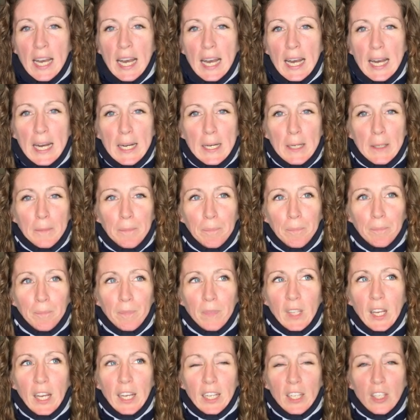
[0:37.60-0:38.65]

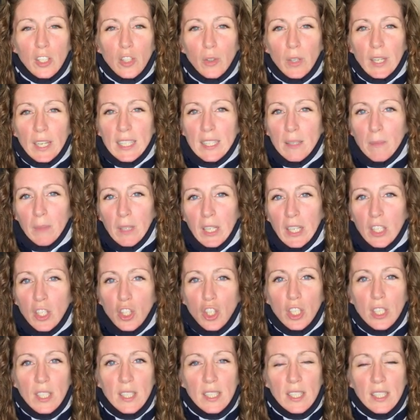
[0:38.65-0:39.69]
I can do like some
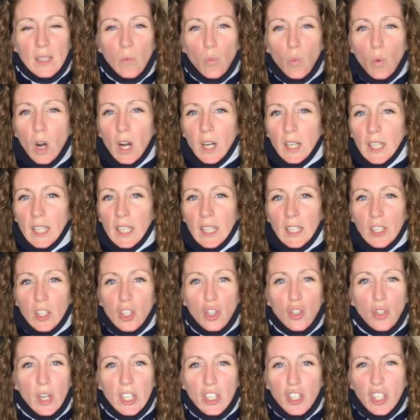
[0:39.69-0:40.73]
lunges, some walking,
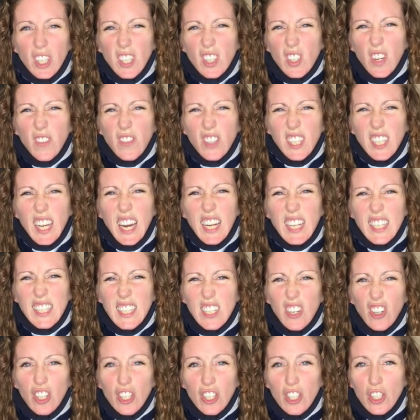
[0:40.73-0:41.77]
stretching. So I've just kind of
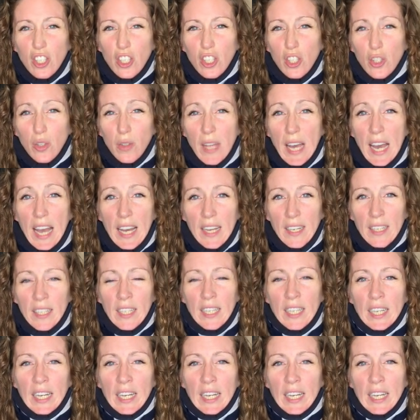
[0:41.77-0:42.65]
started to do that.